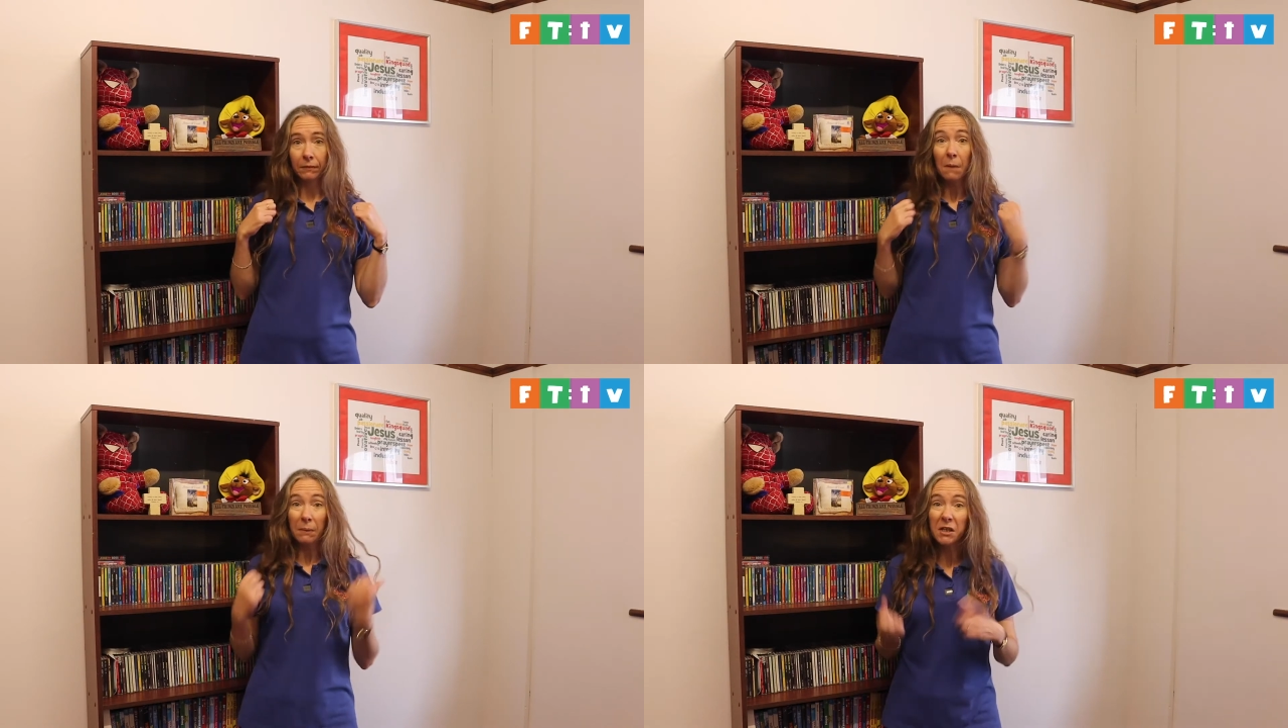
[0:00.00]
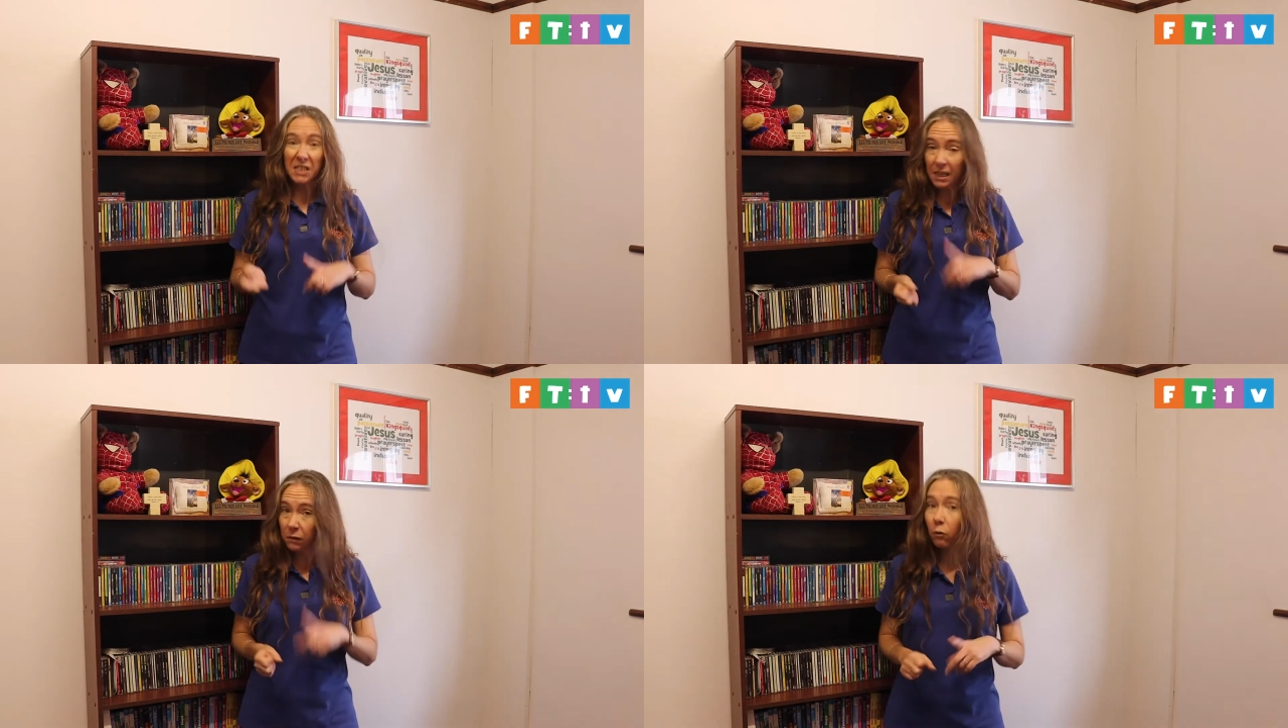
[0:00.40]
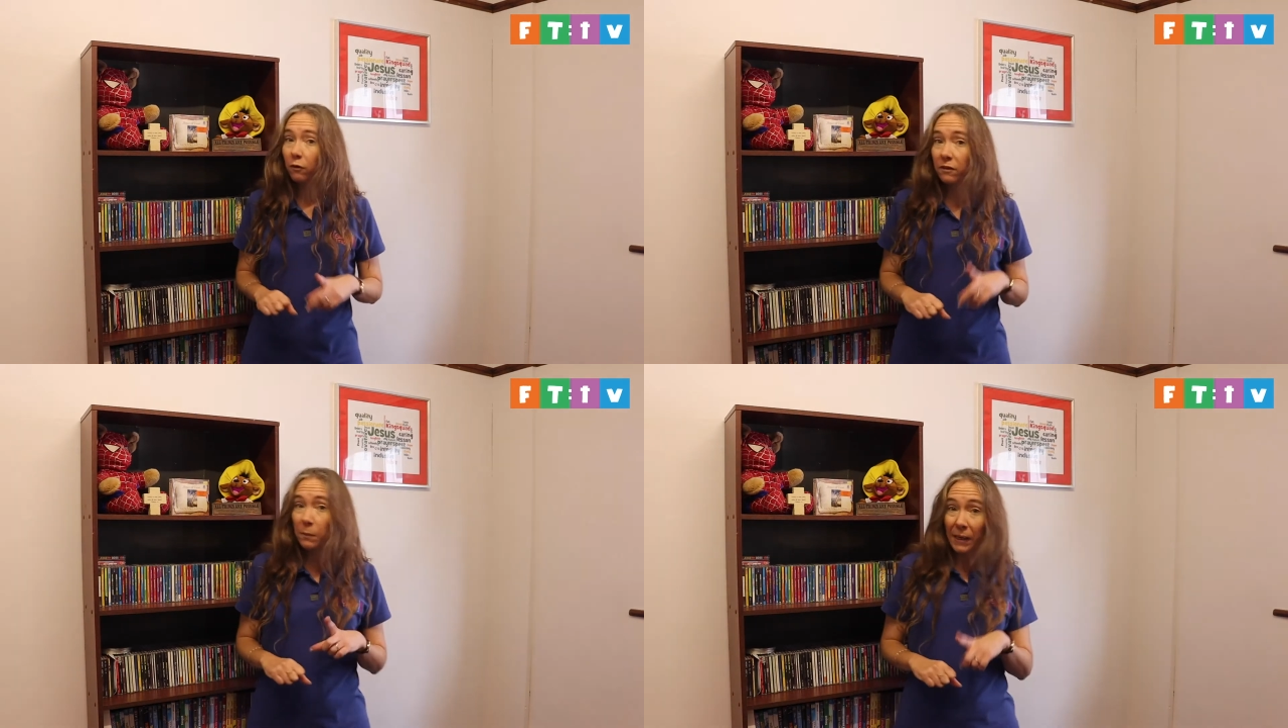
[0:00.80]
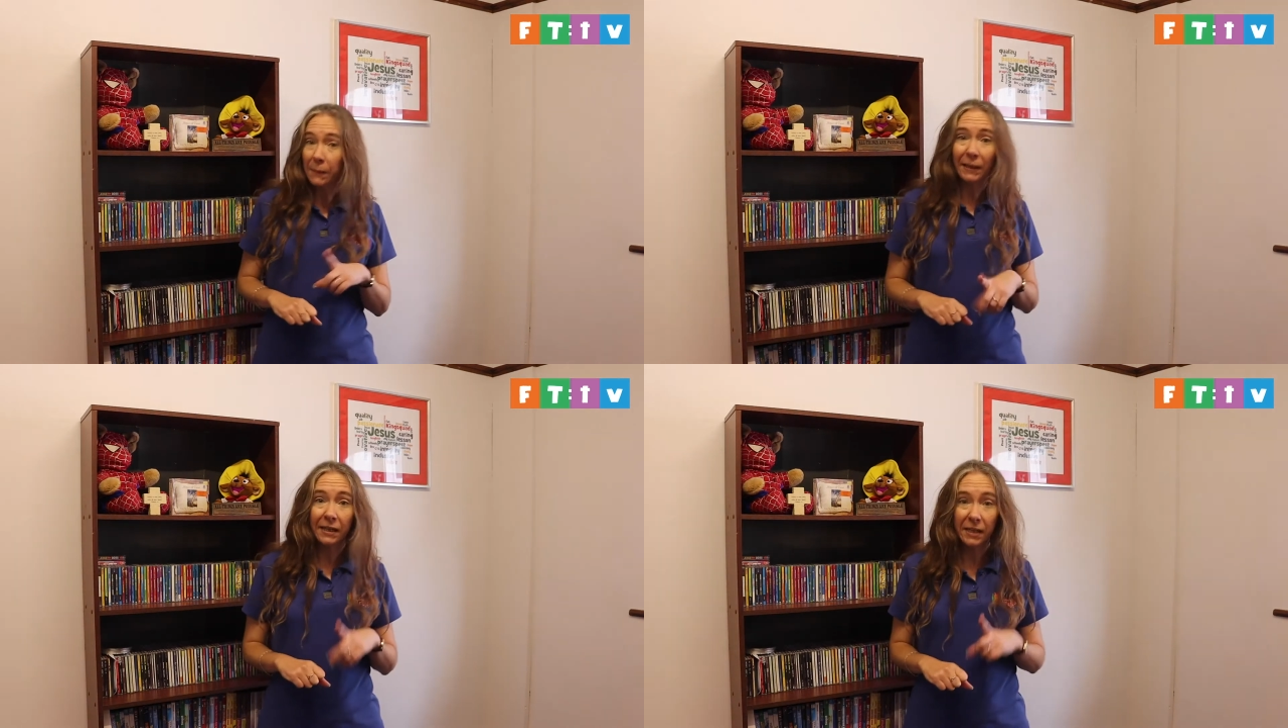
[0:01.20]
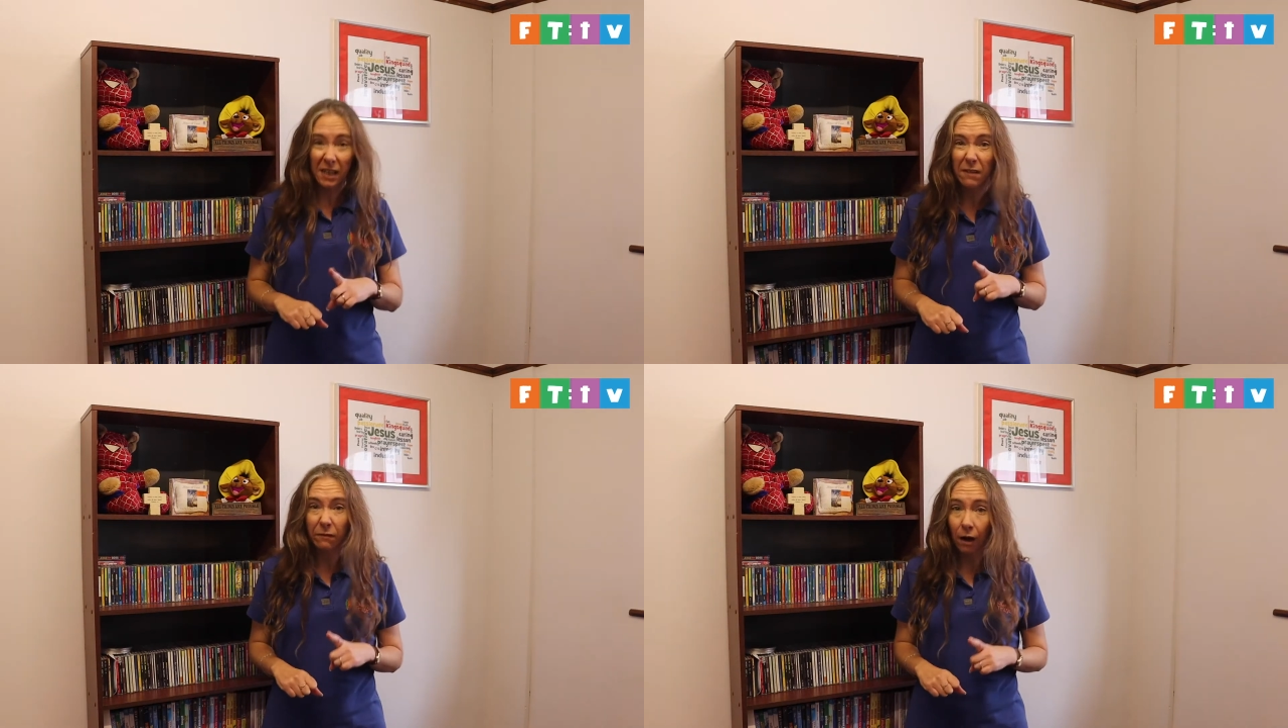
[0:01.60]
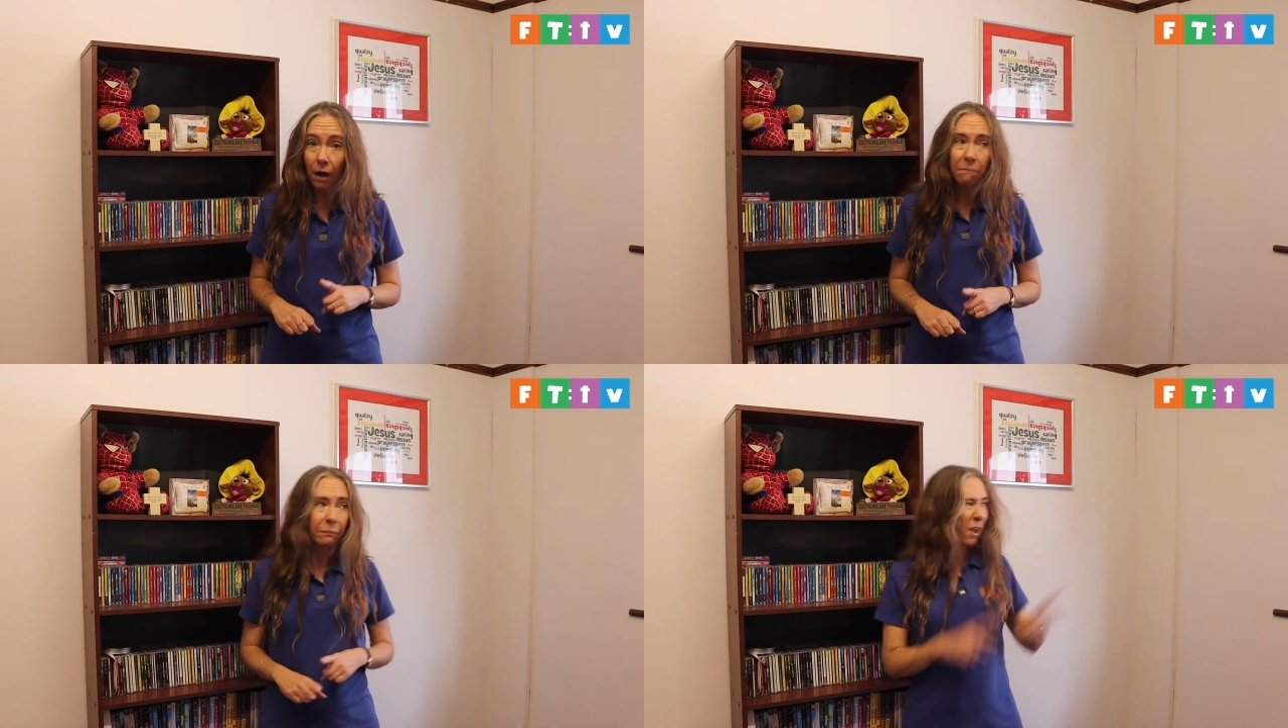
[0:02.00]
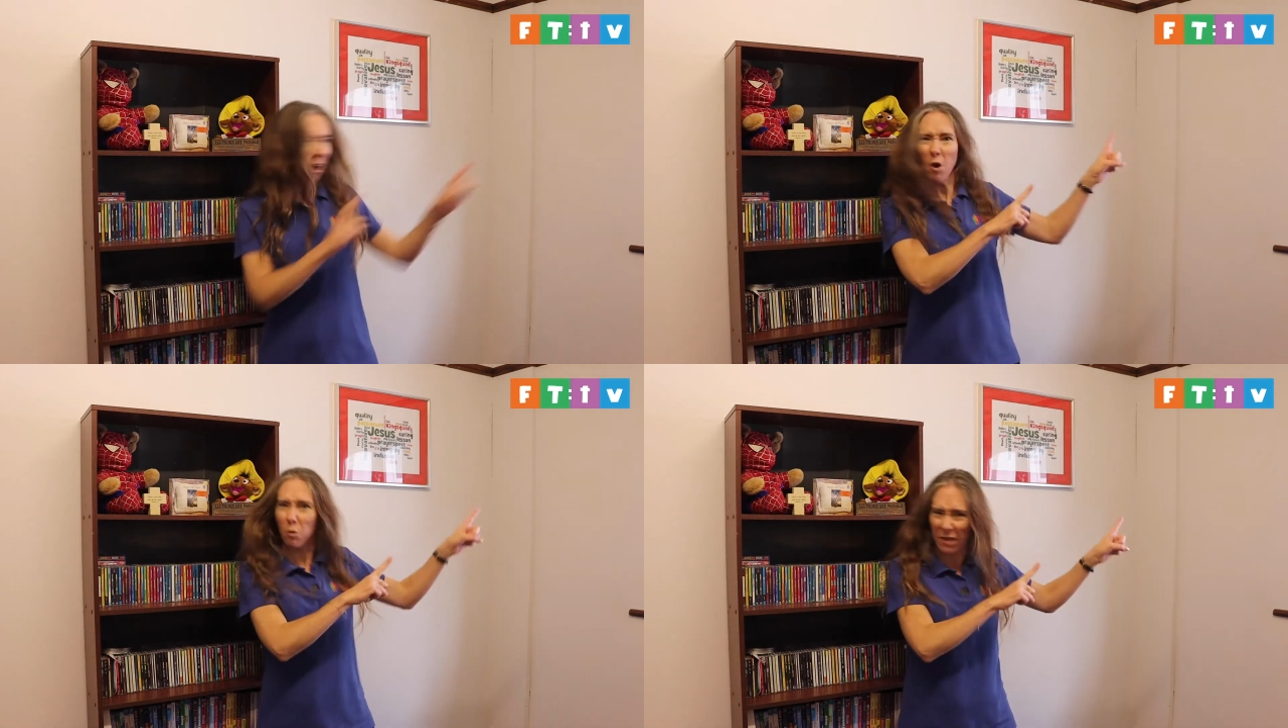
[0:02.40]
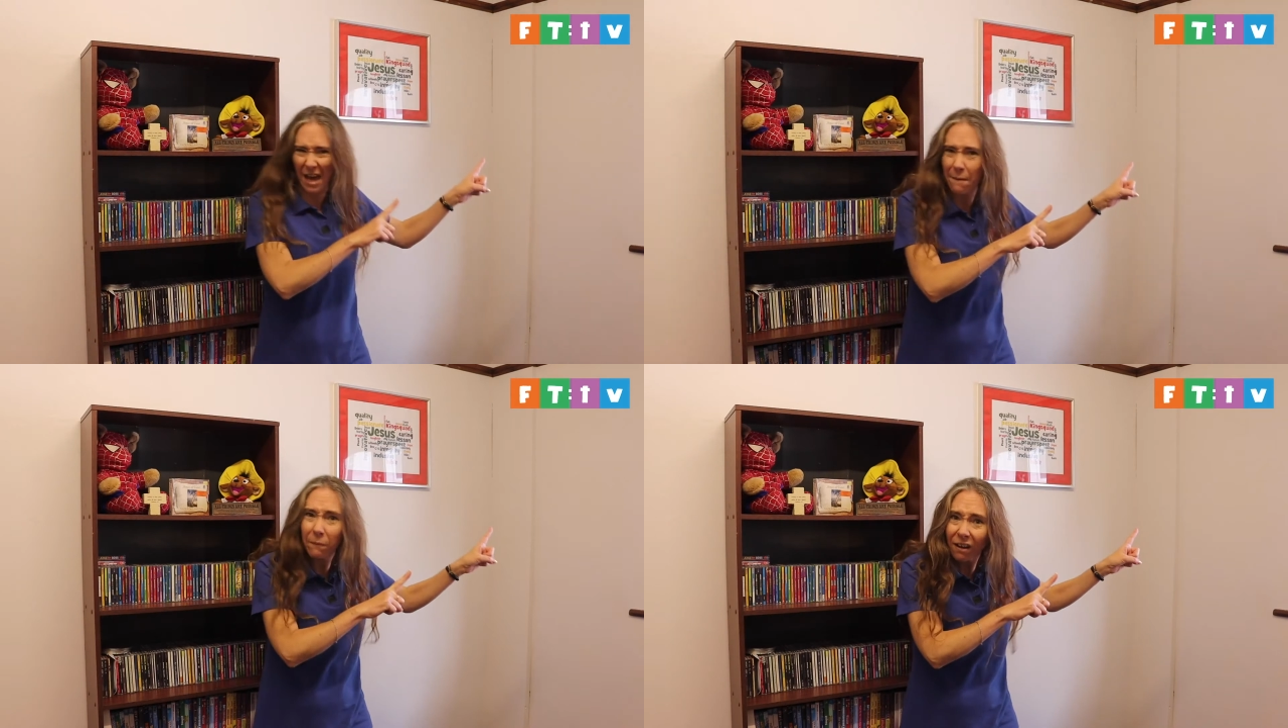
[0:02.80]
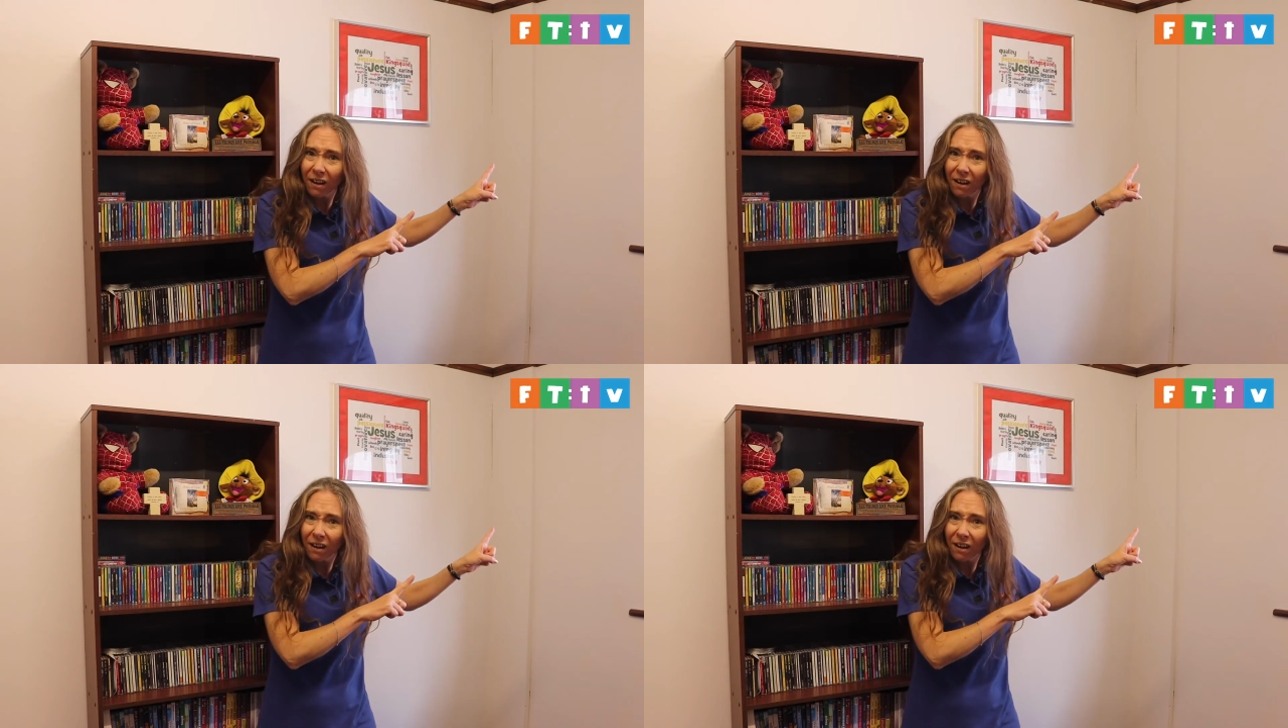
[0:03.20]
Because he thought that the people in Nineveh, "Who, them?"